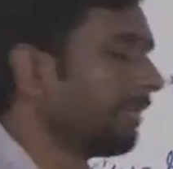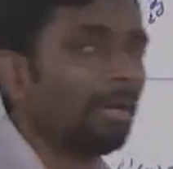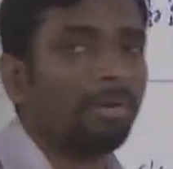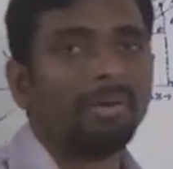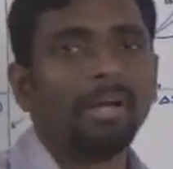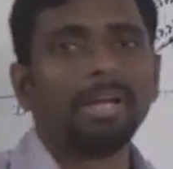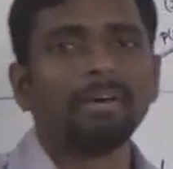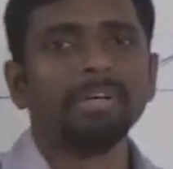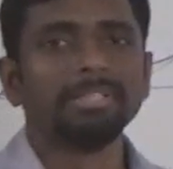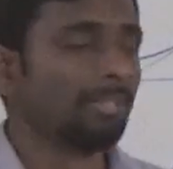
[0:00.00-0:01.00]
the value of
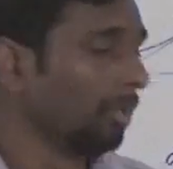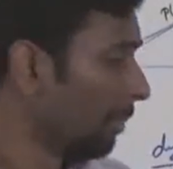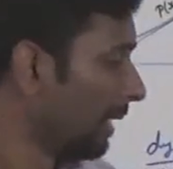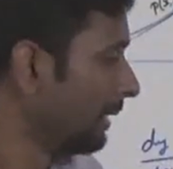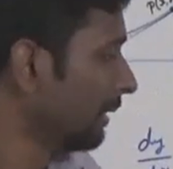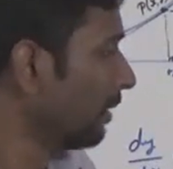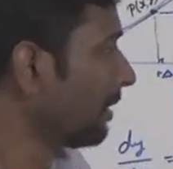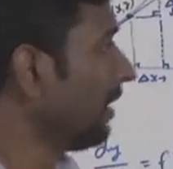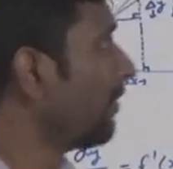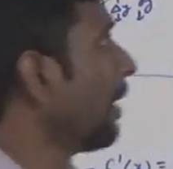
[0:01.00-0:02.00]
delta y,
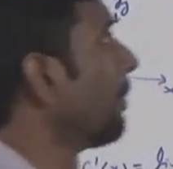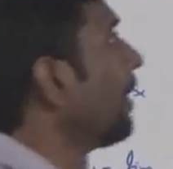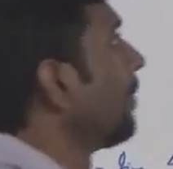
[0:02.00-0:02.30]
0.035.